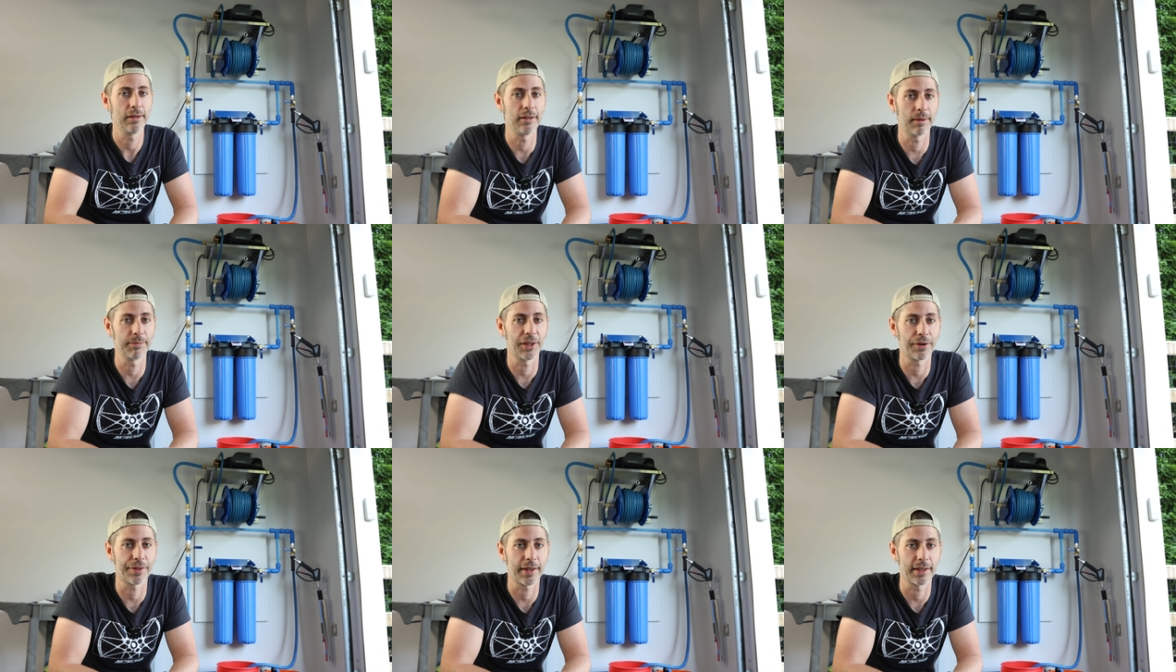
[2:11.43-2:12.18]
dumb
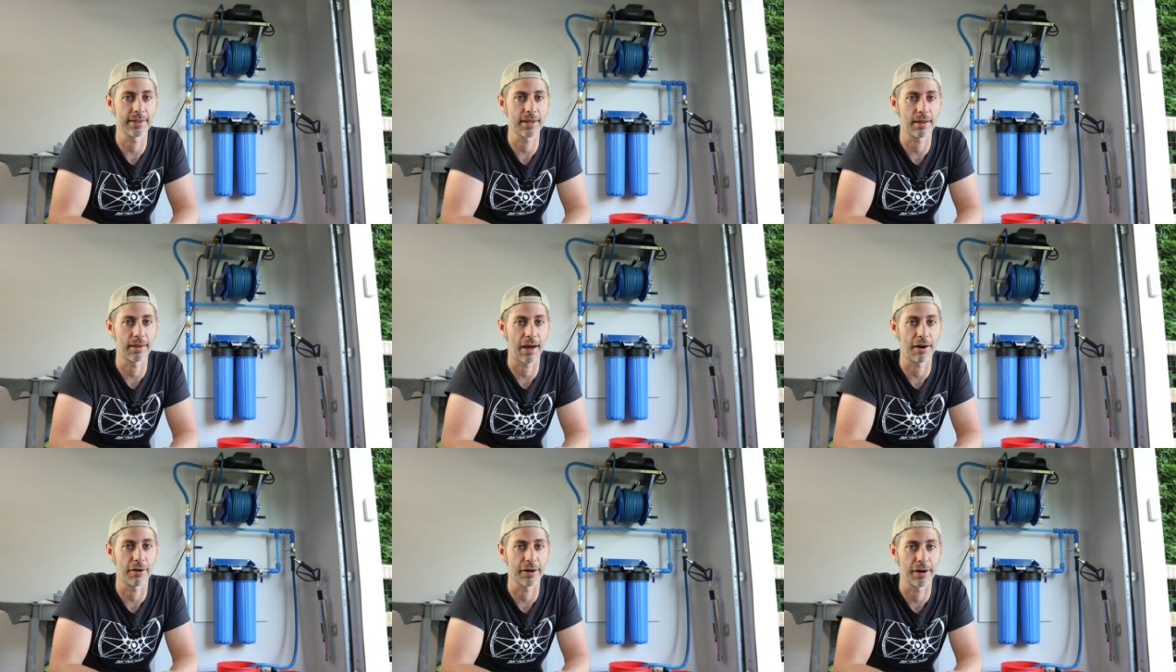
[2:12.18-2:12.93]
little things
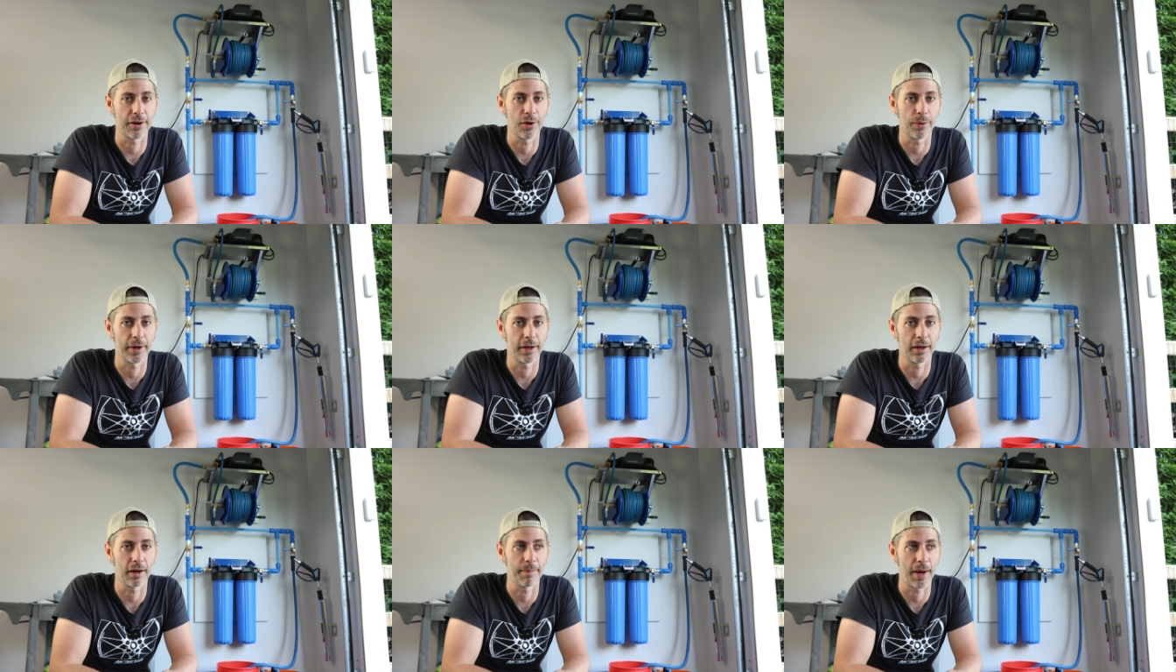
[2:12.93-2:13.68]
that are
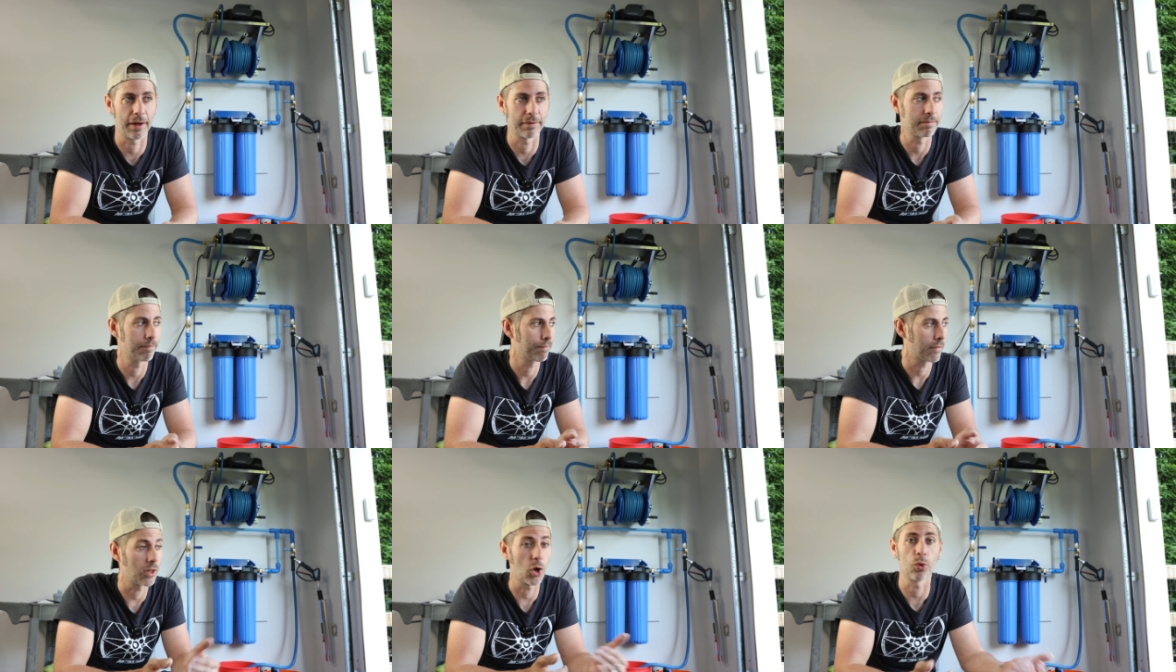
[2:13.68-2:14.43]
annoying about
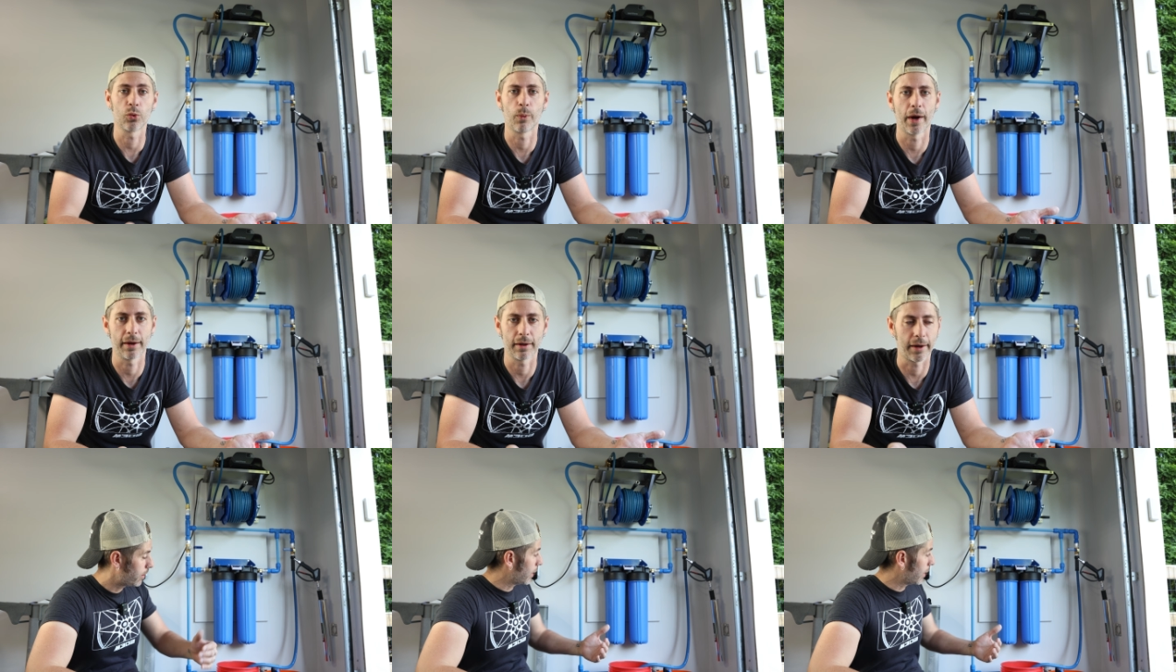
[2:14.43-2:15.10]
the old way.